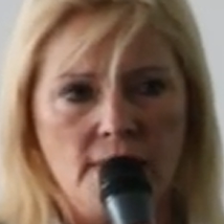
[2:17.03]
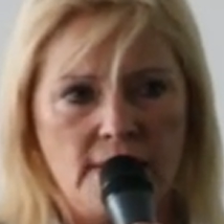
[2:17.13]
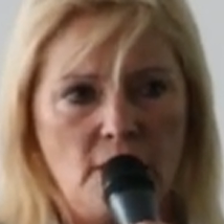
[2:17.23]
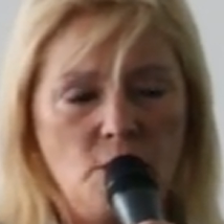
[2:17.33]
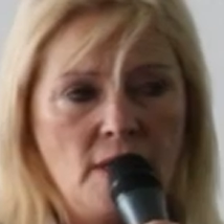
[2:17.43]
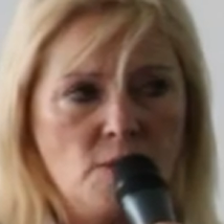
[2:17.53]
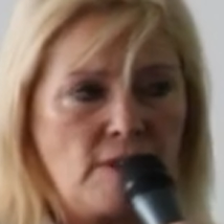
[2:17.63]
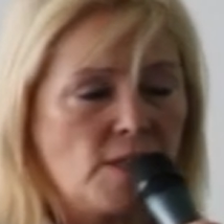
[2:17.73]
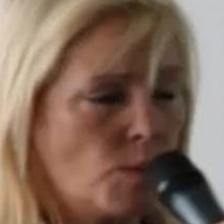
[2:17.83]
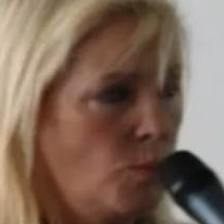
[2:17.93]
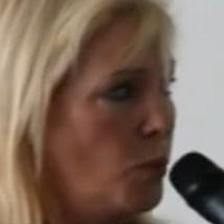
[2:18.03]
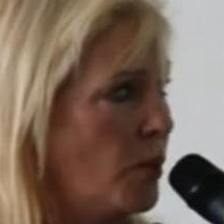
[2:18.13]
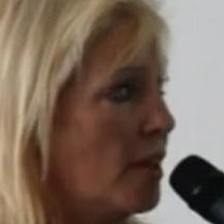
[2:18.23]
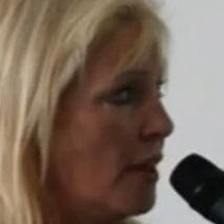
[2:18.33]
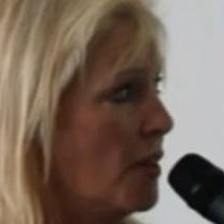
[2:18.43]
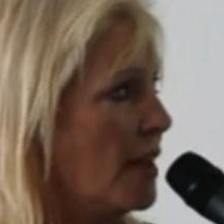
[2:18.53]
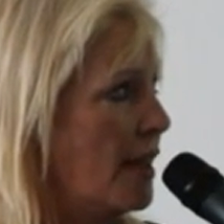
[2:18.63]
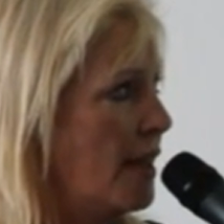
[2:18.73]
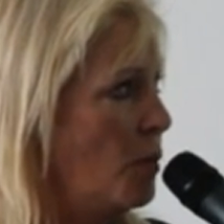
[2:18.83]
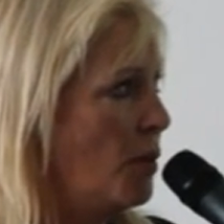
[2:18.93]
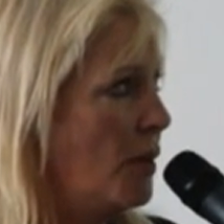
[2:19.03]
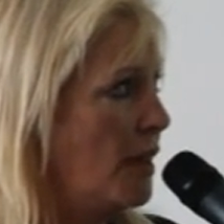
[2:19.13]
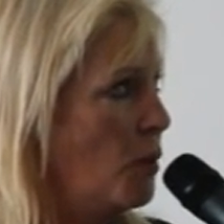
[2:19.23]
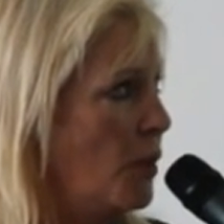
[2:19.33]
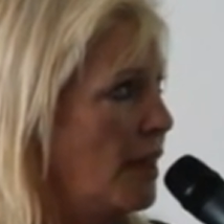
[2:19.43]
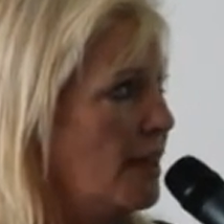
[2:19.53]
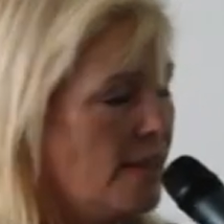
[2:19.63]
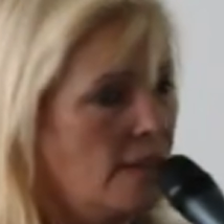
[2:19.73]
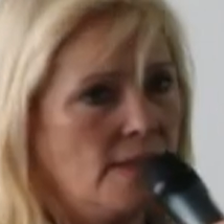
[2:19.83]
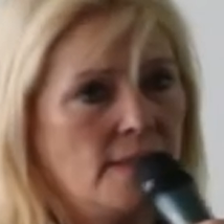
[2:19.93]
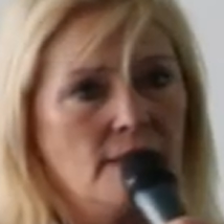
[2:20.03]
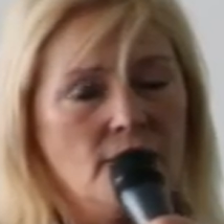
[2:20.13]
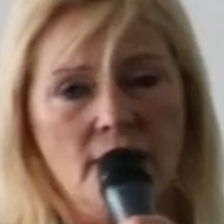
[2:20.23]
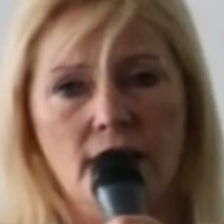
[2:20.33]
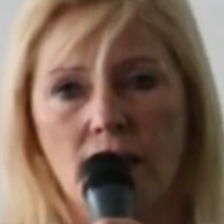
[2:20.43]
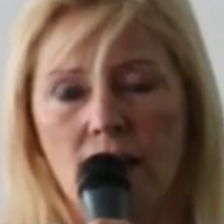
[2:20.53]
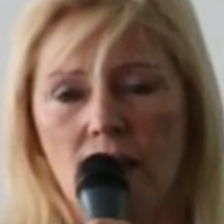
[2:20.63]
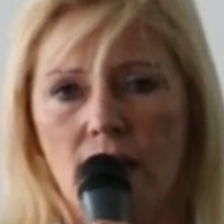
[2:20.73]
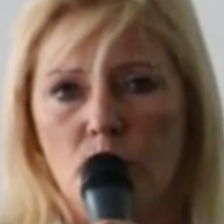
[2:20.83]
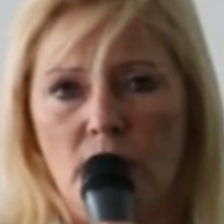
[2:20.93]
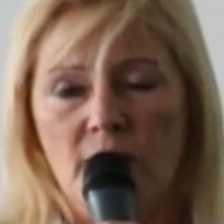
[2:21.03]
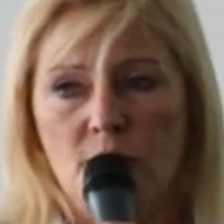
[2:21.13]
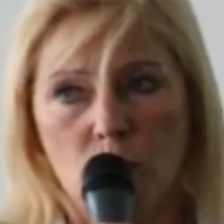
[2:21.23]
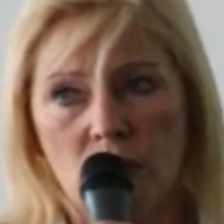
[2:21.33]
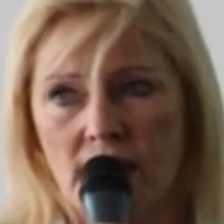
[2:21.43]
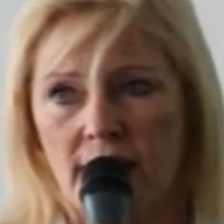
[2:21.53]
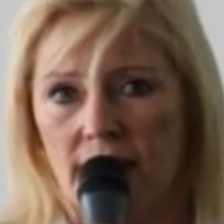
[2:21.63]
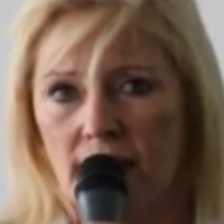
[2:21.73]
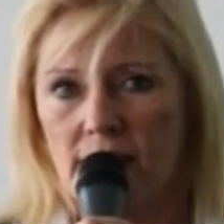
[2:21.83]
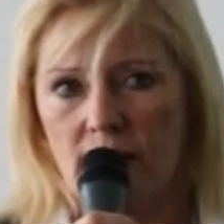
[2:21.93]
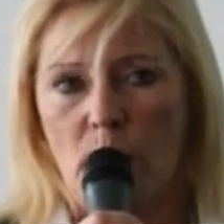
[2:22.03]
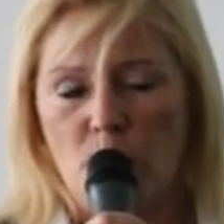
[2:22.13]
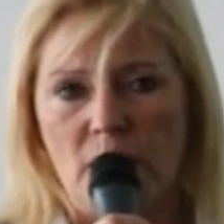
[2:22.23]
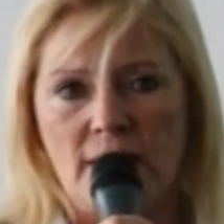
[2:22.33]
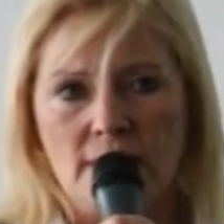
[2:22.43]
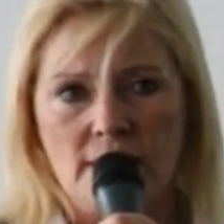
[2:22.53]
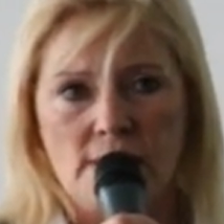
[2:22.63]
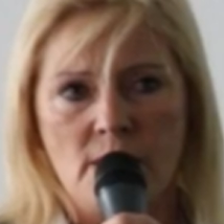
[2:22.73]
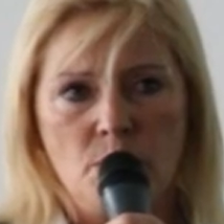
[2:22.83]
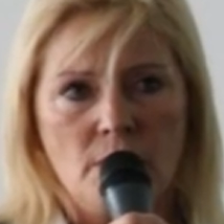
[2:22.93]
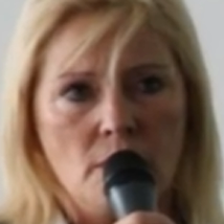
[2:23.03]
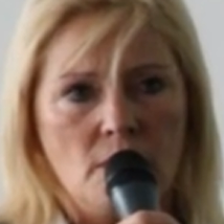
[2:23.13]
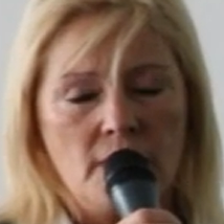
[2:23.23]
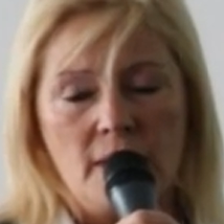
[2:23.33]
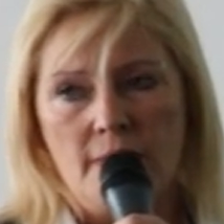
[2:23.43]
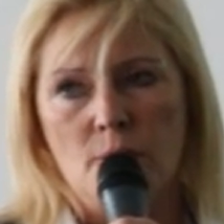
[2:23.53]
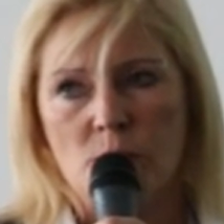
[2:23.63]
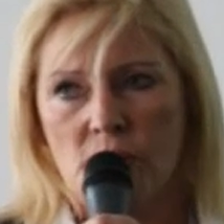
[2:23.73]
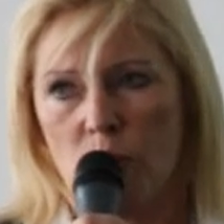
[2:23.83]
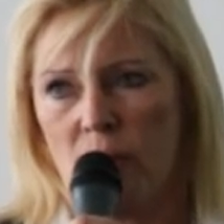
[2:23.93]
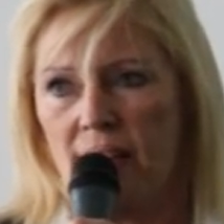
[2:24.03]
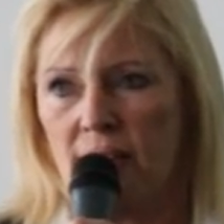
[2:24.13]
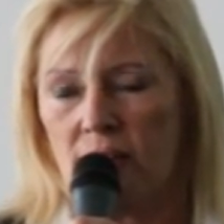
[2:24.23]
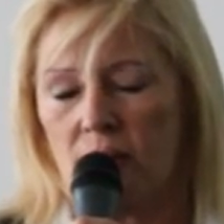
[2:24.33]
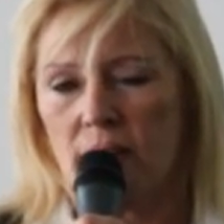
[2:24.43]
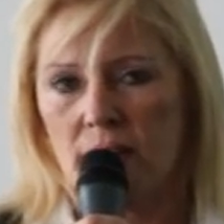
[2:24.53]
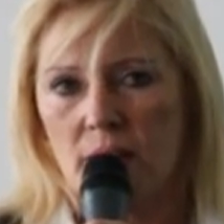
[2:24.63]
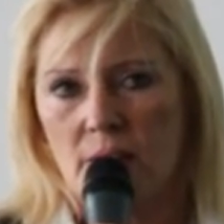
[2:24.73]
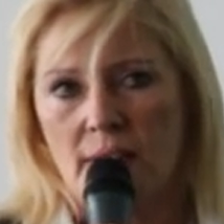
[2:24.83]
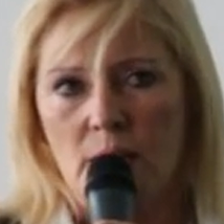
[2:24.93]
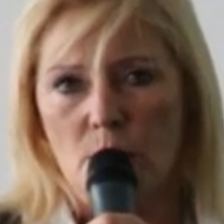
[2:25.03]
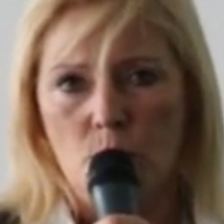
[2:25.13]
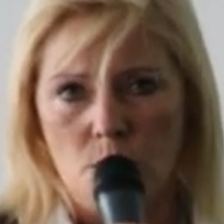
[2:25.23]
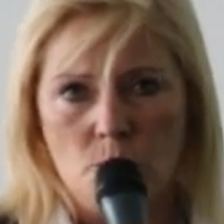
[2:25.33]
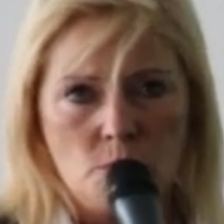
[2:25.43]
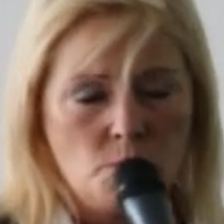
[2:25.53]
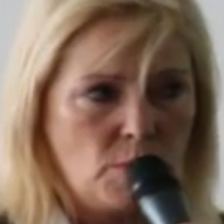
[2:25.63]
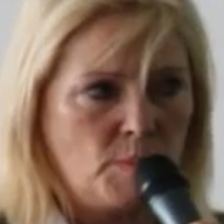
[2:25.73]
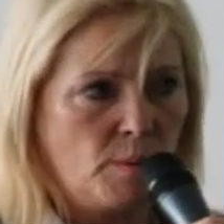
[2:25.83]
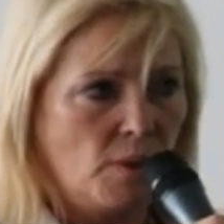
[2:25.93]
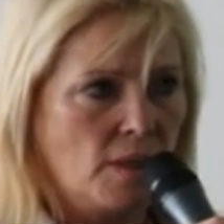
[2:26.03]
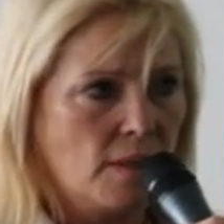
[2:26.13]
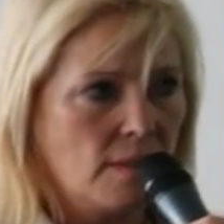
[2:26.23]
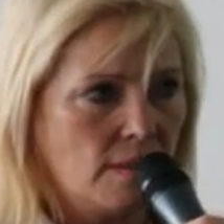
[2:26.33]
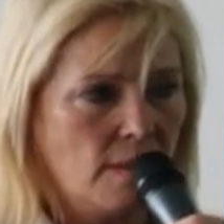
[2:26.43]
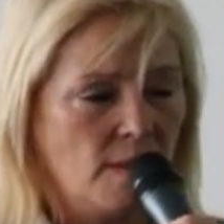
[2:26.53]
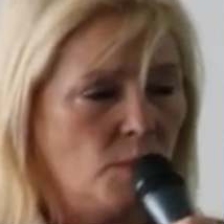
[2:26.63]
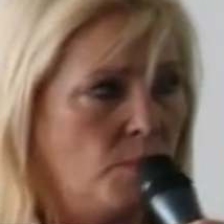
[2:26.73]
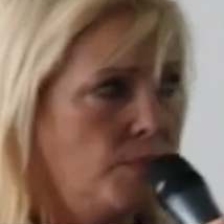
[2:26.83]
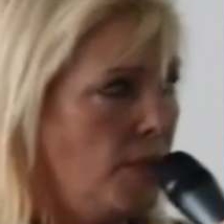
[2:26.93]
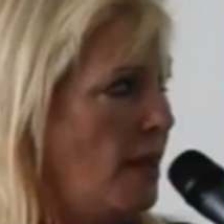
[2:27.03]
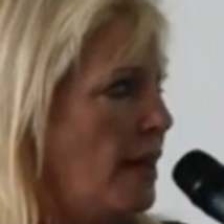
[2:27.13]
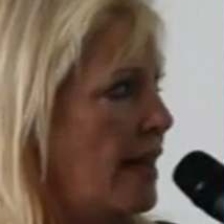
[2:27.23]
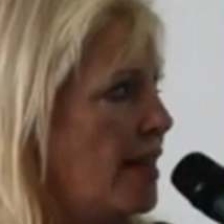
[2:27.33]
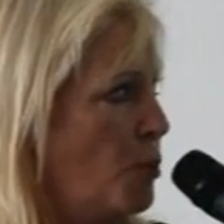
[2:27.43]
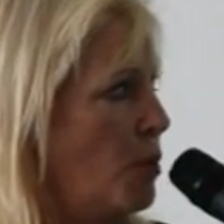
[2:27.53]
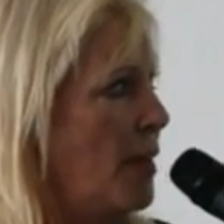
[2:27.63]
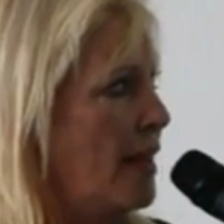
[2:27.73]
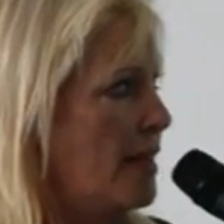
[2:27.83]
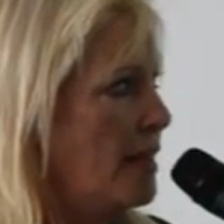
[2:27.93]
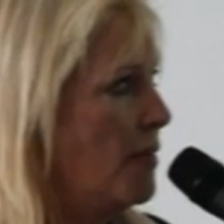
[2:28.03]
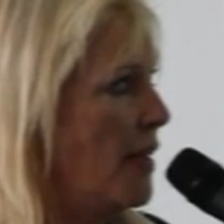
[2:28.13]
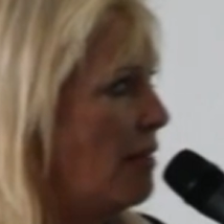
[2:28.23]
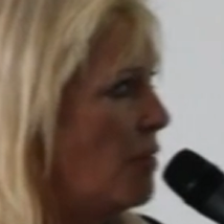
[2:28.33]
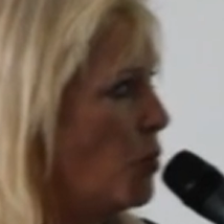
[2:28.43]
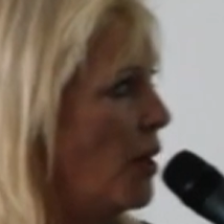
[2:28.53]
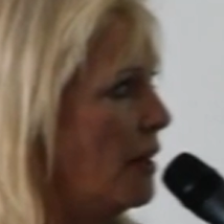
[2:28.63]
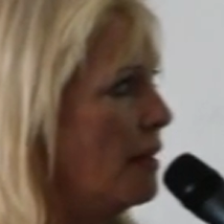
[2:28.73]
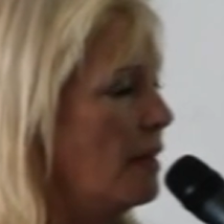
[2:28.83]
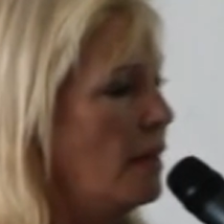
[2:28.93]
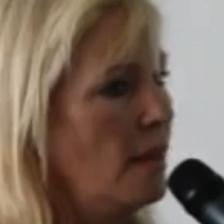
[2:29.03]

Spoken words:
He said, I only had a very small window to take chemo anyway, and he said, because he didn't think my liver would take it. He said the abnormalities in the liver were so bad that chemo wouldn't properly work. And he's put palliative there as well.